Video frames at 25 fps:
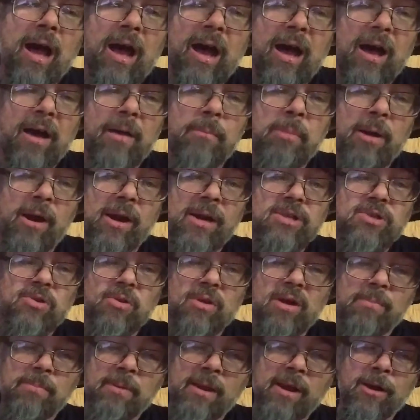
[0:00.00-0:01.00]
store up here,
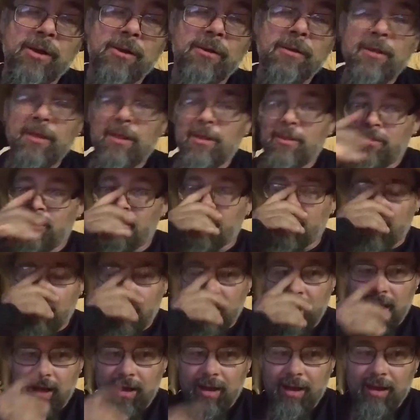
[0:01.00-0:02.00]
they're
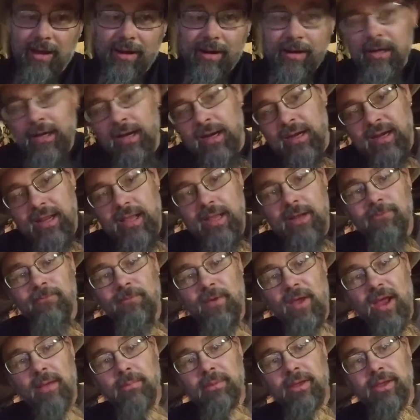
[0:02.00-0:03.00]
an Indian family that
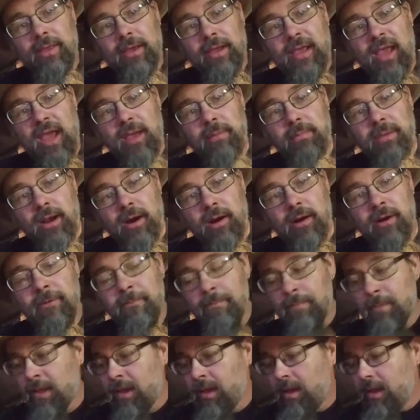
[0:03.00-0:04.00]
came here,
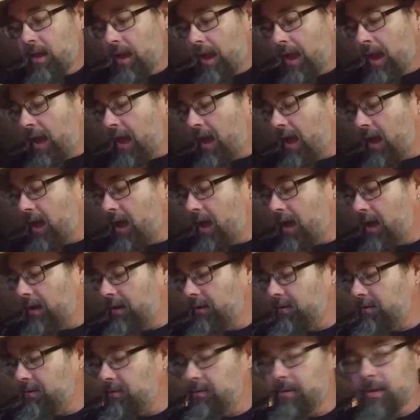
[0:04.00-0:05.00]
and they're
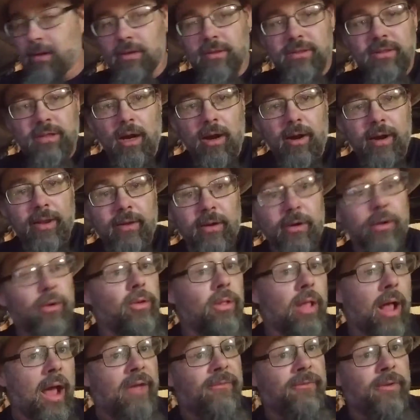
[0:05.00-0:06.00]
starting a new life here
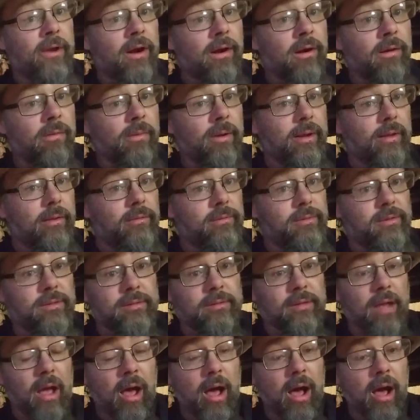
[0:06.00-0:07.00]
with
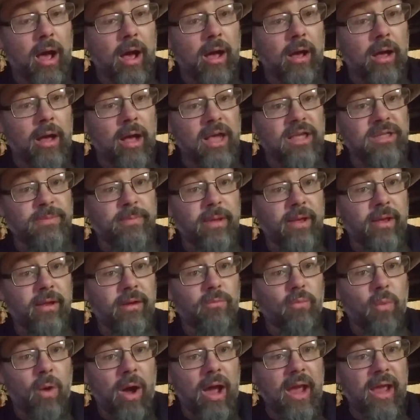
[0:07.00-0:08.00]
husband,
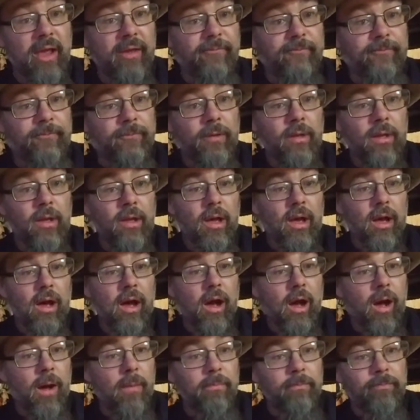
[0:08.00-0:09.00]
wife,
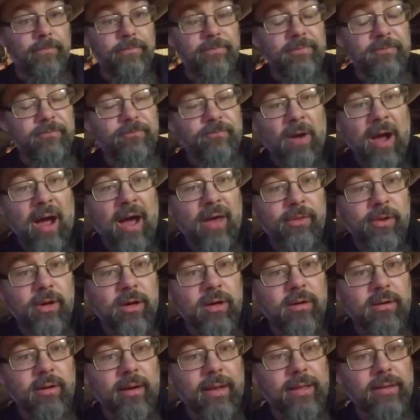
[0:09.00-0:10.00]
father, and
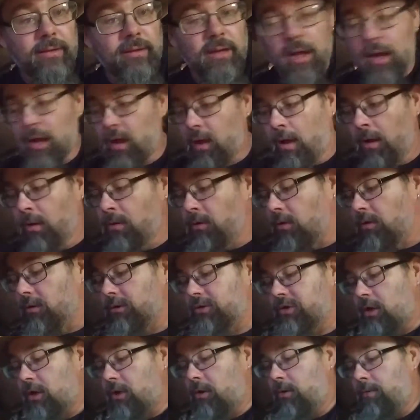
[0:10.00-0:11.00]
uncle. So,
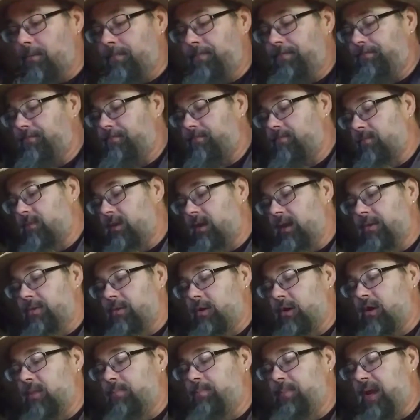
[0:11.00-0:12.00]
yeah, they're good
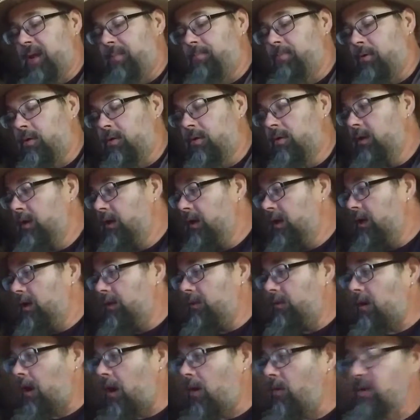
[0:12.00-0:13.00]
people. They've always been
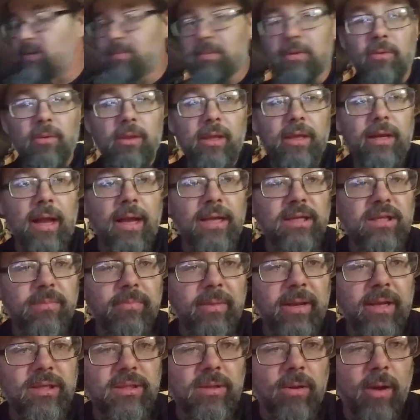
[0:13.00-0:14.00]
really nice to me, so I hook
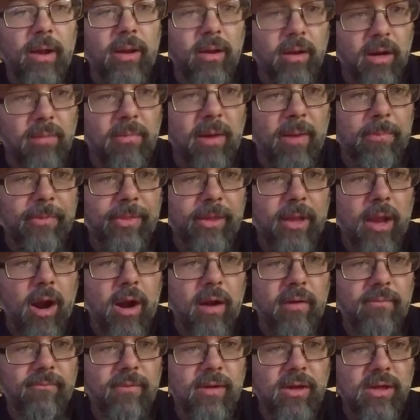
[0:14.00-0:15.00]
them up with the garden
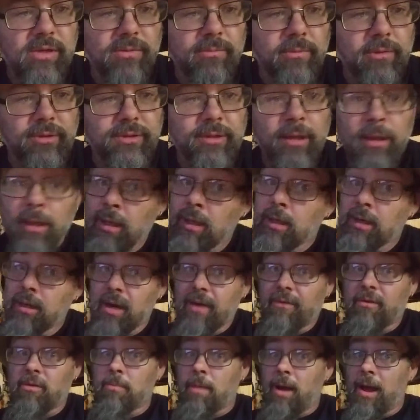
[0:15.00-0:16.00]
vegetables. Never
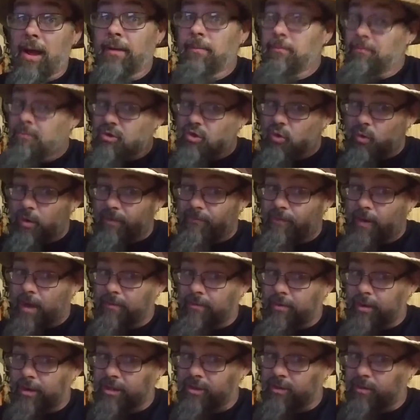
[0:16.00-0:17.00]
mind, 2,500 square
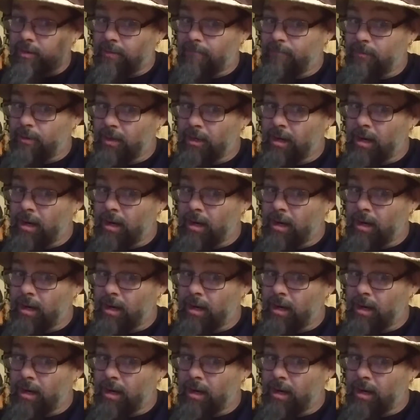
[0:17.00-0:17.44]
foot garden.